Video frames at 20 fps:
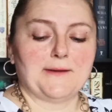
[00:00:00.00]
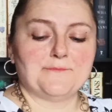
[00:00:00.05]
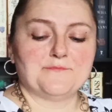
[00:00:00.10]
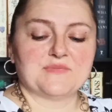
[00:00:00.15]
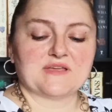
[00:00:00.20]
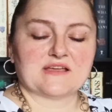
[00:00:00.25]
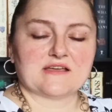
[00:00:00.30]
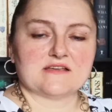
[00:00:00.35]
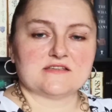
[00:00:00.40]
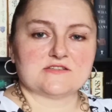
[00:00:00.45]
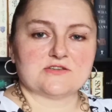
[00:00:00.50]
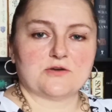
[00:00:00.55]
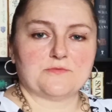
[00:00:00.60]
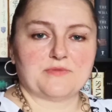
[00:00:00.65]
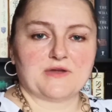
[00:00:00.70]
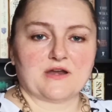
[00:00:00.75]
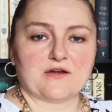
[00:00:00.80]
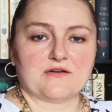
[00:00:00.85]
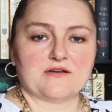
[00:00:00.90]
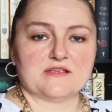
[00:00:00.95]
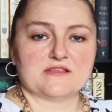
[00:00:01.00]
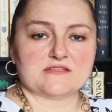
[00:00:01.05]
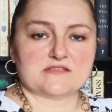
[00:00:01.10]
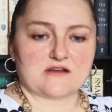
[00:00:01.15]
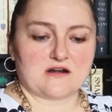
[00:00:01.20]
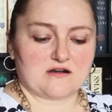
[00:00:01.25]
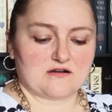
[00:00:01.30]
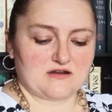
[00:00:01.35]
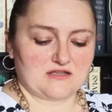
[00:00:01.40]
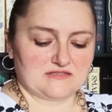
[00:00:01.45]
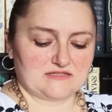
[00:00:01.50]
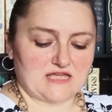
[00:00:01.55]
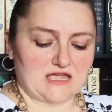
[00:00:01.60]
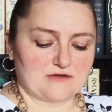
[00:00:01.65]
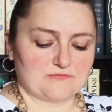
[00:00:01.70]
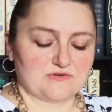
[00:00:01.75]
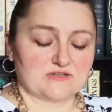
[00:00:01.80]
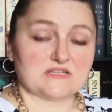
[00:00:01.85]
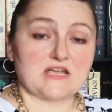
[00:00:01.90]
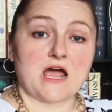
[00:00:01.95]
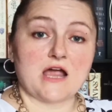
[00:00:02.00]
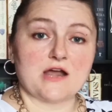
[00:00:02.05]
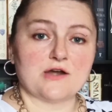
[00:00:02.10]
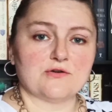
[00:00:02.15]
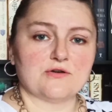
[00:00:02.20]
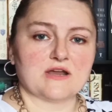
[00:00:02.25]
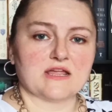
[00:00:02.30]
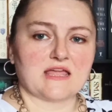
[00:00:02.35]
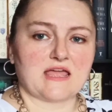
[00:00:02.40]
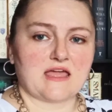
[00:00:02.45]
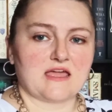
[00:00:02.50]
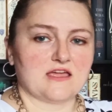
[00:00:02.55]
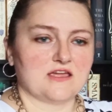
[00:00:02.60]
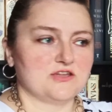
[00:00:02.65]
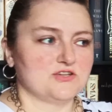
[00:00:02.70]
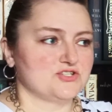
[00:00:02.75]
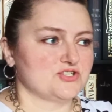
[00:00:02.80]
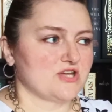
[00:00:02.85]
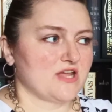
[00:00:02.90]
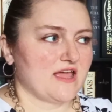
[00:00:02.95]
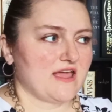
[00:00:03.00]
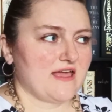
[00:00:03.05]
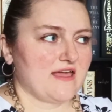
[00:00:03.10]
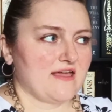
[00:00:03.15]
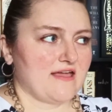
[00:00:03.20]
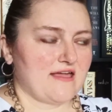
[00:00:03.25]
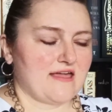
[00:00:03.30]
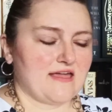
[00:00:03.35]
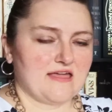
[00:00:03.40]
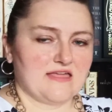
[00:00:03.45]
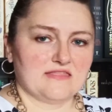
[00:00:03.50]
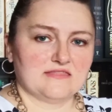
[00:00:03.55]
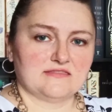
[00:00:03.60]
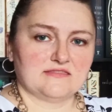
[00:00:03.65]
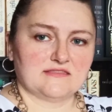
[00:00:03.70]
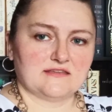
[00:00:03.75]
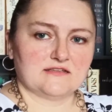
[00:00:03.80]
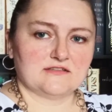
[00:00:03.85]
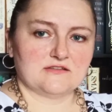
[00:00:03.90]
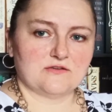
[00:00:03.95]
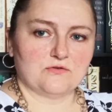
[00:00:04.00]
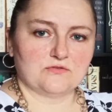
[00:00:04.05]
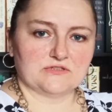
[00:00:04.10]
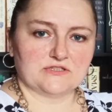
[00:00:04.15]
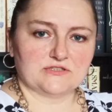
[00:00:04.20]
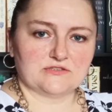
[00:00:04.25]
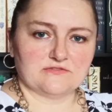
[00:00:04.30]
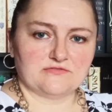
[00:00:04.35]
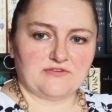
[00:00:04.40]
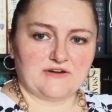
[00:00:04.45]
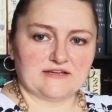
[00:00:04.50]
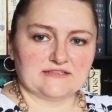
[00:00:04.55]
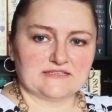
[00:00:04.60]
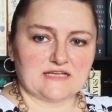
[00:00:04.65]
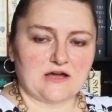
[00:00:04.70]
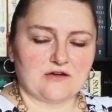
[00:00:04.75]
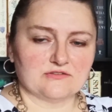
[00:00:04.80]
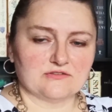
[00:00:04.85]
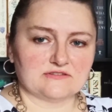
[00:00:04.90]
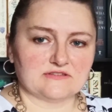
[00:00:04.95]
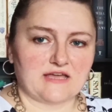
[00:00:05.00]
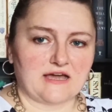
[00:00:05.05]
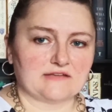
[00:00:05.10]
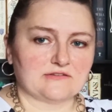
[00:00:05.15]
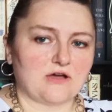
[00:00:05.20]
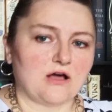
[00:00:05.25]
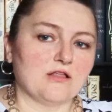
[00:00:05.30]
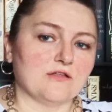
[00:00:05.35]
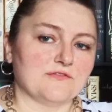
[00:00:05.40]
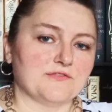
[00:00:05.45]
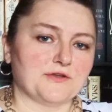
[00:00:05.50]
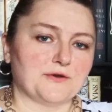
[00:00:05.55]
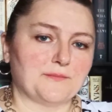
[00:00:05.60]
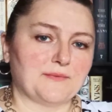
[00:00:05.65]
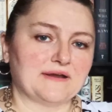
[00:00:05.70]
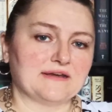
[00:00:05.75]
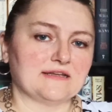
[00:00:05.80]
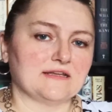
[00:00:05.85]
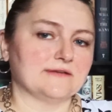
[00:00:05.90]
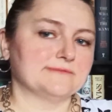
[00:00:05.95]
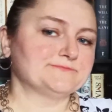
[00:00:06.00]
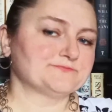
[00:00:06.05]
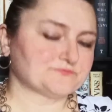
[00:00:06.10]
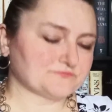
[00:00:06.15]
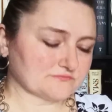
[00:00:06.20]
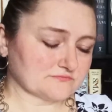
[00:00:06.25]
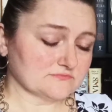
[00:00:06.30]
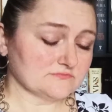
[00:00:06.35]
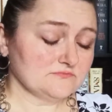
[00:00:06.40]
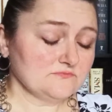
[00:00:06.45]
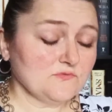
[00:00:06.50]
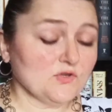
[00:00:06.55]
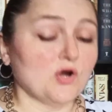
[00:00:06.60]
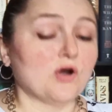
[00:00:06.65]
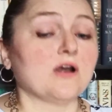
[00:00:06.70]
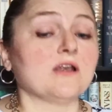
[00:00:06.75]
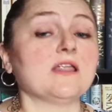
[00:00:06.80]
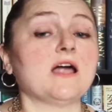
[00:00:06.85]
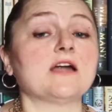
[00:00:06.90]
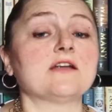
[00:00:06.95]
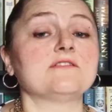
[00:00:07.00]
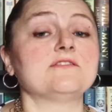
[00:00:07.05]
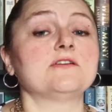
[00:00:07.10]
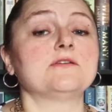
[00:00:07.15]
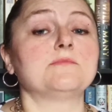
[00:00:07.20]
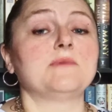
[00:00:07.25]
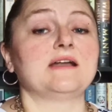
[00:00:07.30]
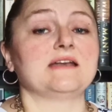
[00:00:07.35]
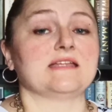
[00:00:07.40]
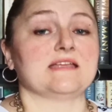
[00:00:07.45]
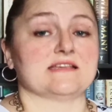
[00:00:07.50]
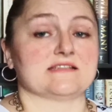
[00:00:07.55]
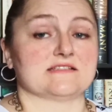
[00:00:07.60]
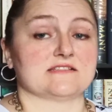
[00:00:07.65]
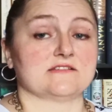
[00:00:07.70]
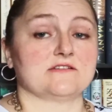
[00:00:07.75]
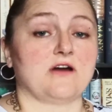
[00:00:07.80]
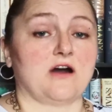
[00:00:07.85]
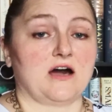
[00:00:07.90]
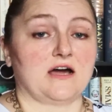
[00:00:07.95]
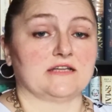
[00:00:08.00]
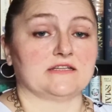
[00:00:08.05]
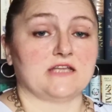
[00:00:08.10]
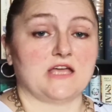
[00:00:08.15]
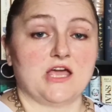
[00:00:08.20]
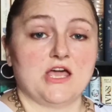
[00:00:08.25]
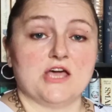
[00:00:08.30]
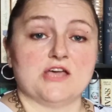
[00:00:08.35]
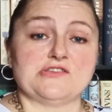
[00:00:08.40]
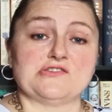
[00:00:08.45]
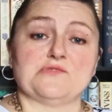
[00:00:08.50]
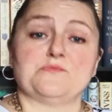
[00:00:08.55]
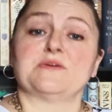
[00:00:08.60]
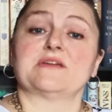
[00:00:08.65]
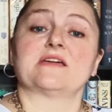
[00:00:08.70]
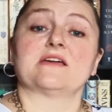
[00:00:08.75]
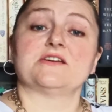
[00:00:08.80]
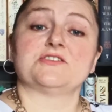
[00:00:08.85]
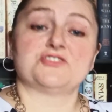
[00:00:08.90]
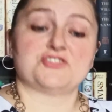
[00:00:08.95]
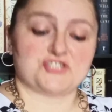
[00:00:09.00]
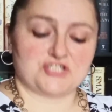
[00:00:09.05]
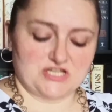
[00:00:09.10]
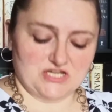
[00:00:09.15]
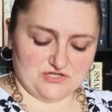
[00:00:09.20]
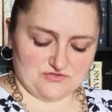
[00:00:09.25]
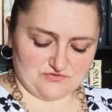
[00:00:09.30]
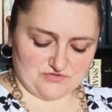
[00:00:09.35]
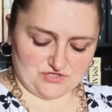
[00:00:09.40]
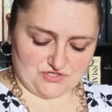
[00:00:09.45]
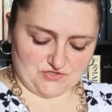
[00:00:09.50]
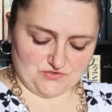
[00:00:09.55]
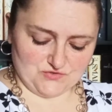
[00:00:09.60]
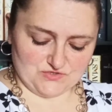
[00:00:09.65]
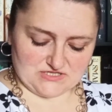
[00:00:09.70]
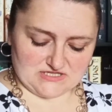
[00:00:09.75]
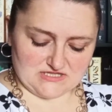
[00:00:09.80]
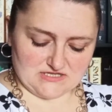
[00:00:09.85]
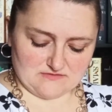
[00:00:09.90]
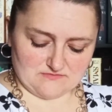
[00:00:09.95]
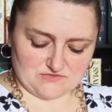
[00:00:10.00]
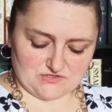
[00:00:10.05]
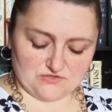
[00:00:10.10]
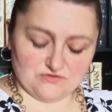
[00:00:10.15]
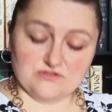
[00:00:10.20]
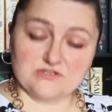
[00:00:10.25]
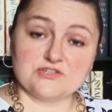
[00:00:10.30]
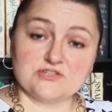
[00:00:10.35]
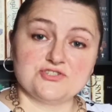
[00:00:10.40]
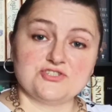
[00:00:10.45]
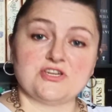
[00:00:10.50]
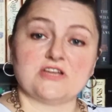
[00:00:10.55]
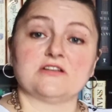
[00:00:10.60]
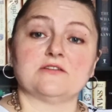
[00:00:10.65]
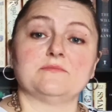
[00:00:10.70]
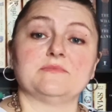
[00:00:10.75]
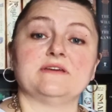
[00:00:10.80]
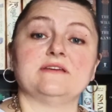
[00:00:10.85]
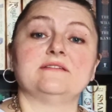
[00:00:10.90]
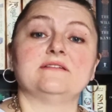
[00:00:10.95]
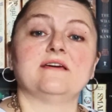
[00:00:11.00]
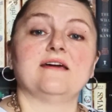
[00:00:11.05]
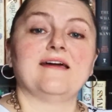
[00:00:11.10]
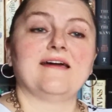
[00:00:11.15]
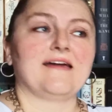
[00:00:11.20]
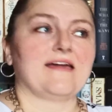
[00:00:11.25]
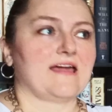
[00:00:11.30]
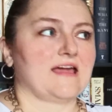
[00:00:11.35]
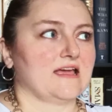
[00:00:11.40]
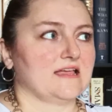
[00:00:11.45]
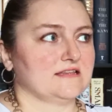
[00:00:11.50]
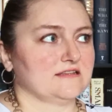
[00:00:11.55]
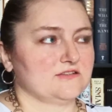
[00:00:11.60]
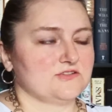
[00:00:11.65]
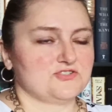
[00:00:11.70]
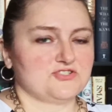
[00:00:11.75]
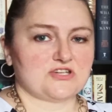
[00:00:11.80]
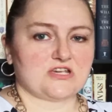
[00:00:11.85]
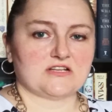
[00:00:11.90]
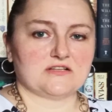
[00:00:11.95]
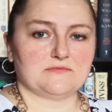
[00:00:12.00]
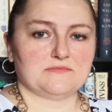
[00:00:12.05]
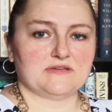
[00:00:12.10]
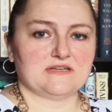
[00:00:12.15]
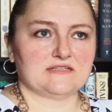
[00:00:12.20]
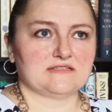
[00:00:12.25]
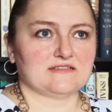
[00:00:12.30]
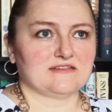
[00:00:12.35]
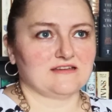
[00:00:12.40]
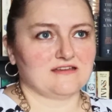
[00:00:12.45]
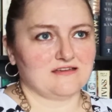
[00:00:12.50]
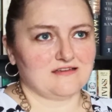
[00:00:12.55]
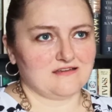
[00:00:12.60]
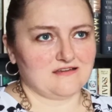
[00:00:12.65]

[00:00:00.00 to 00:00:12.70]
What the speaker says: because her parents are at that retiring age, and only to find out that all of their money, or a lot of their money, is gone. So because she introduced them to this gentleman, and this gentleman,